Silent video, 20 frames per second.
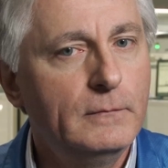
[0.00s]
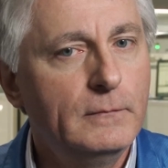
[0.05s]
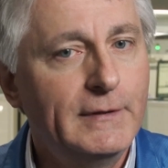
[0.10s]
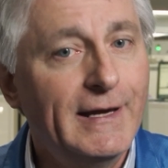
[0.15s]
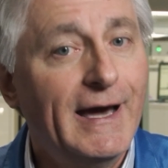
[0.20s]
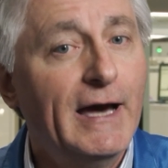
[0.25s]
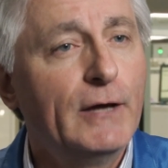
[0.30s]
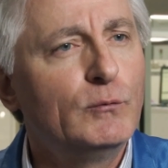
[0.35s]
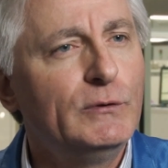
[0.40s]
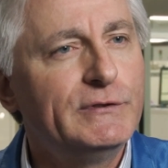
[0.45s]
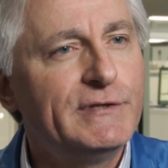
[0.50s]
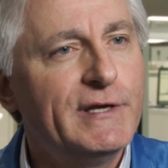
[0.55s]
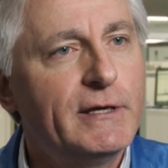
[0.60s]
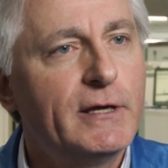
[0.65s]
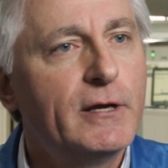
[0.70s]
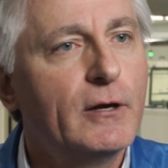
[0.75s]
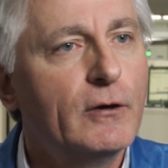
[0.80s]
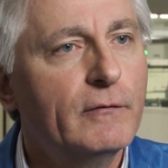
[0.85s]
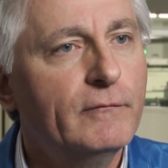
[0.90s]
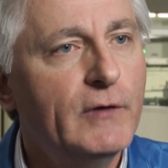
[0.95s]
God will take
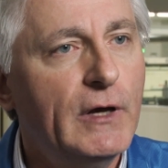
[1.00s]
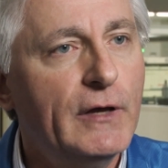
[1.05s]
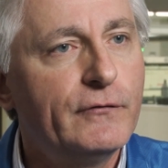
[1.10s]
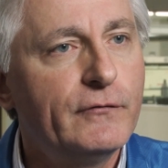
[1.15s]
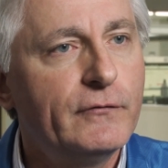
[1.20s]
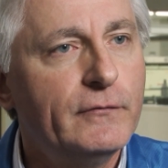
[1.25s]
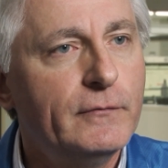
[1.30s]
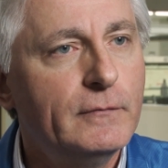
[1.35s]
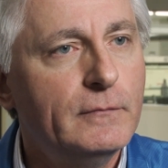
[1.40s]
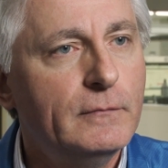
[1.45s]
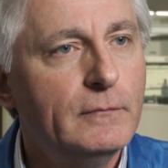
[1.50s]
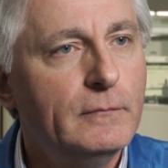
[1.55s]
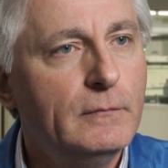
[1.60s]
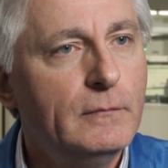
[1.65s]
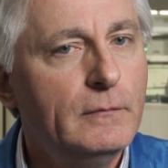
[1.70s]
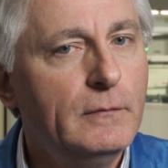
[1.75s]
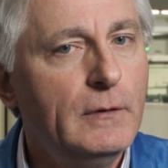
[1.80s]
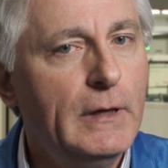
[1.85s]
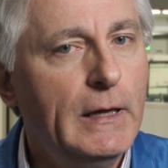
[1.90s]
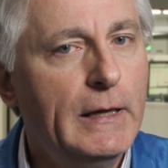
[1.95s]
care of us.
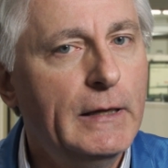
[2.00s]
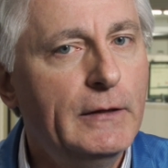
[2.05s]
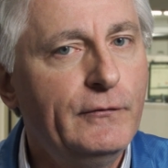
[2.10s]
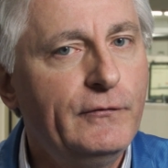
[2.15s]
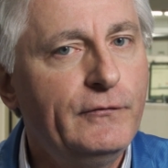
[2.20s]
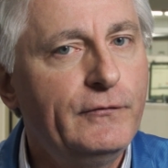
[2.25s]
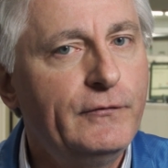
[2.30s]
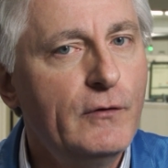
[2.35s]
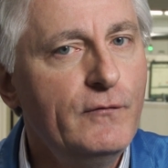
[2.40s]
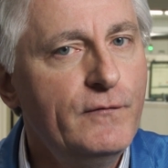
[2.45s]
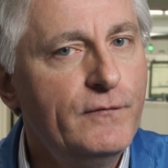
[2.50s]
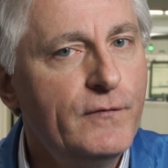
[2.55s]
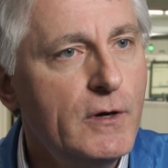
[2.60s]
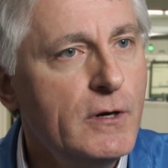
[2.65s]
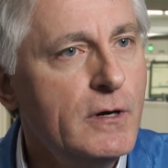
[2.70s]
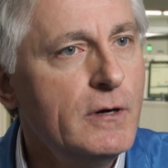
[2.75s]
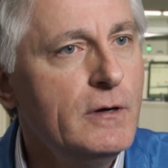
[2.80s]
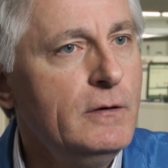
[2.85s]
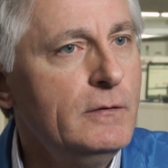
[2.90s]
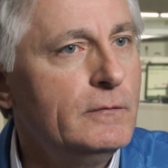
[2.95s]
And so
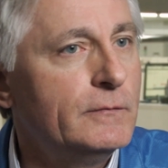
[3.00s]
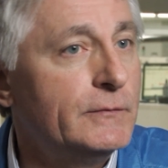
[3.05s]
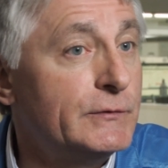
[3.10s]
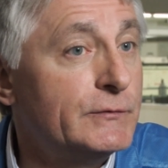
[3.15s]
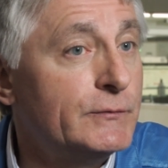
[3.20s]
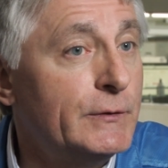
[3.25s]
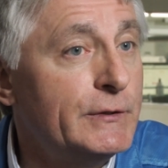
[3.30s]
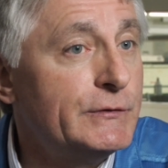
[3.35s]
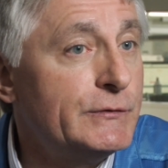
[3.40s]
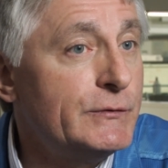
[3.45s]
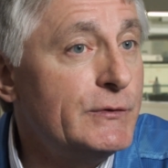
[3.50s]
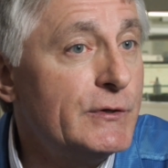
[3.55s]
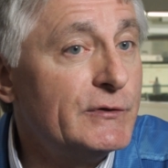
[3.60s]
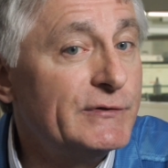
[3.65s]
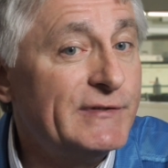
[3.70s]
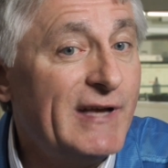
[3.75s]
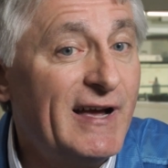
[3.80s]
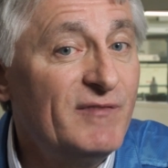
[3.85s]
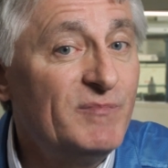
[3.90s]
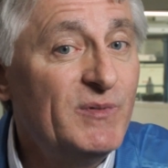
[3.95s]
far, the 22
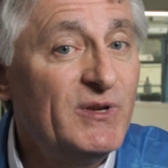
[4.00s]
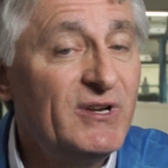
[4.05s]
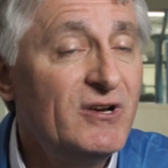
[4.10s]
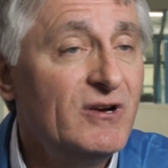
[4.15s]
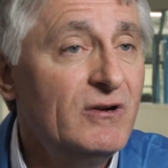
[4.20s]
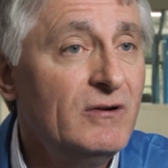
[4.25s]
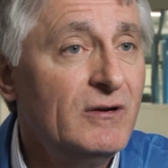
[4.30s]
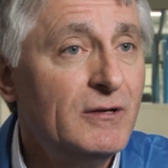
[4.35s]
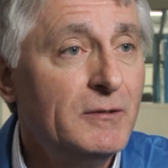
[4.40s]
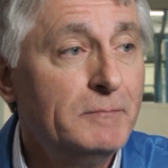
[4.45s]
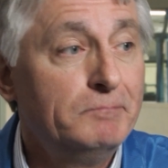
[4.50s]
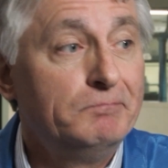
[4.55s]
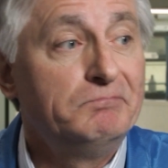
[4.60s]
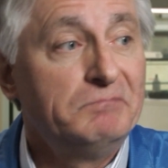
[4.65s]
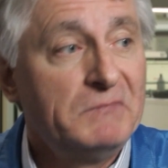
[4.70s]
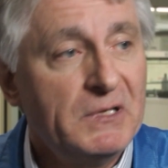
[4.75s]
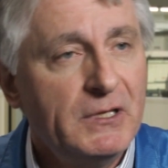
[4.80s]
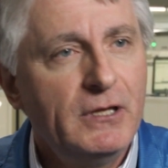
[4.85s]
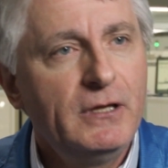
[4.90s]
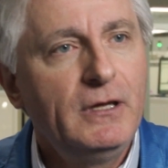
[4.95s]
years I've been here,
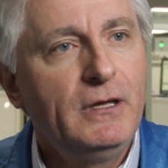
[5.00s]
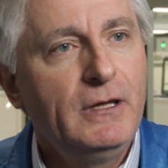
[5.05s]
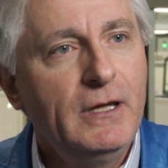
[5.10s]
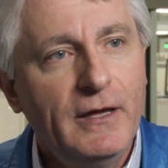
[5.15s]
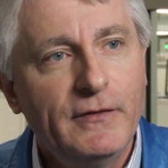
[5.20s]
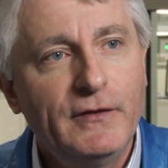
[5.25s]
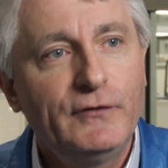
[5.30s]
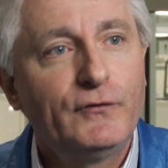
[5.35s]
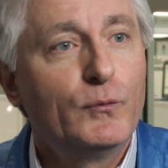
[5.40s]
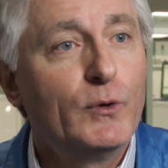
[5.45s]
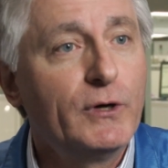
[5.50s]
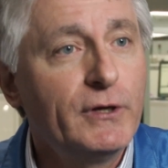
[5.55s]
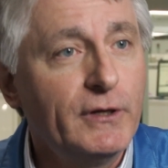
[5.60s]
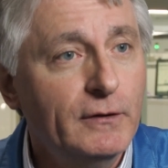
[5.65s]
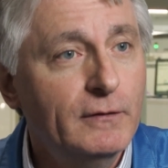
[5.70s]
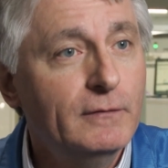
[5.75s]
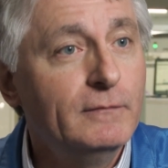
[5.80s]
yeah, that's working.